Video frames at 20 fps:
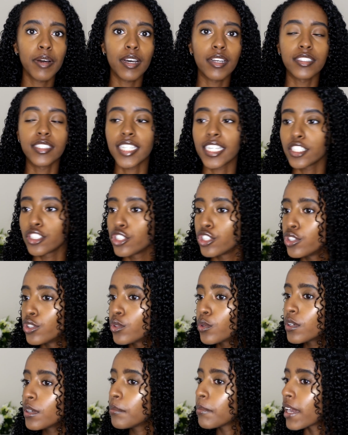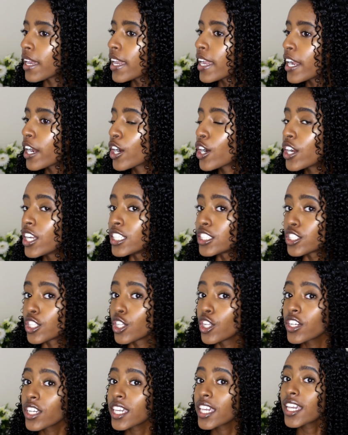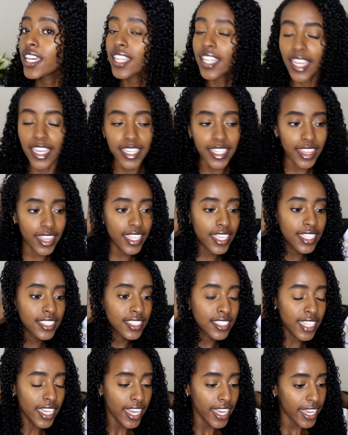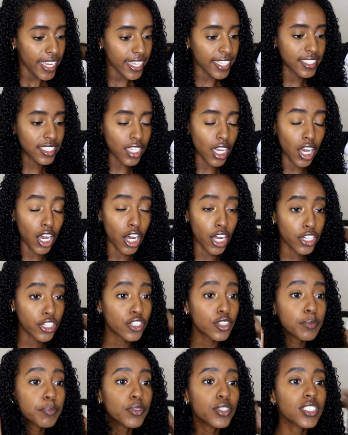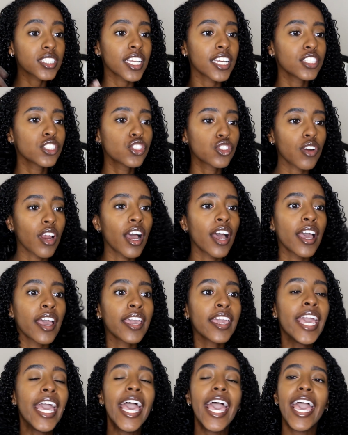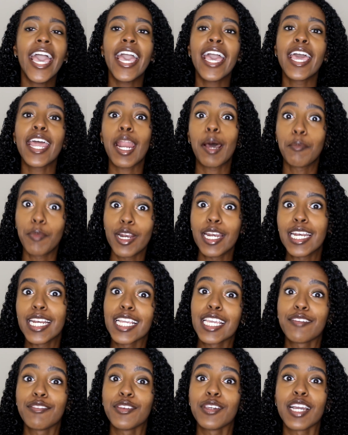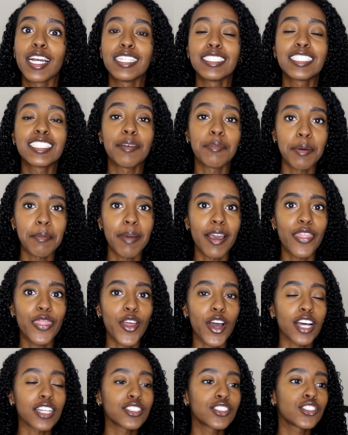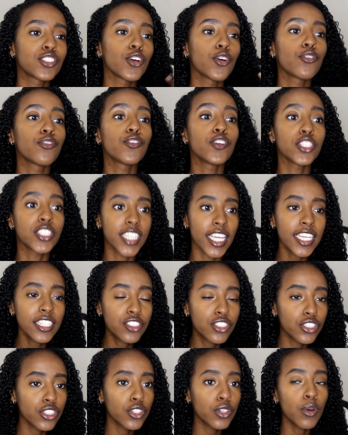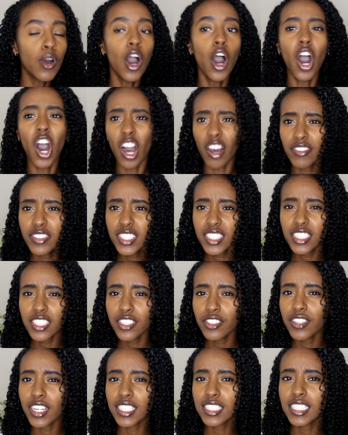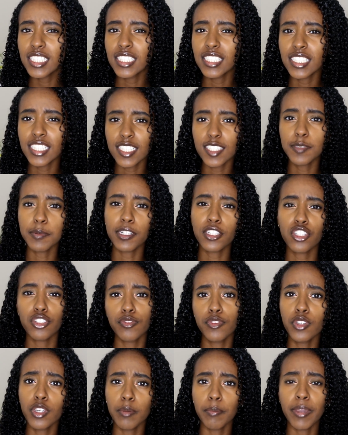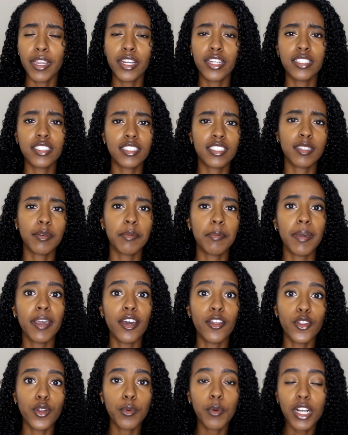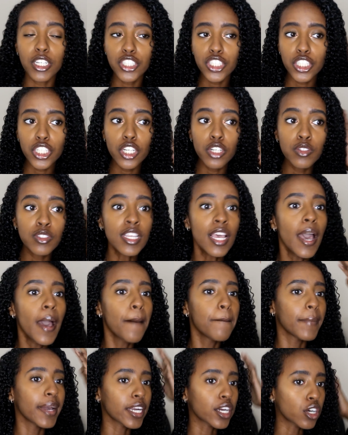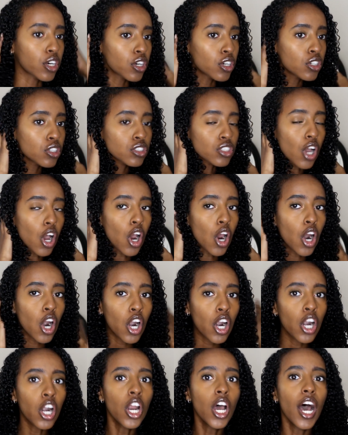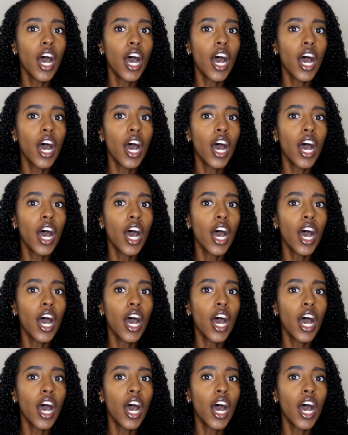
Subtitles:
day 2. My hair is looking like this. It's 100% dry, and I'm ready to give you guys some of my thoughts. So for day 2, obviously you guys can see, especially if you compare it to some of my other wash and goes, my curls are,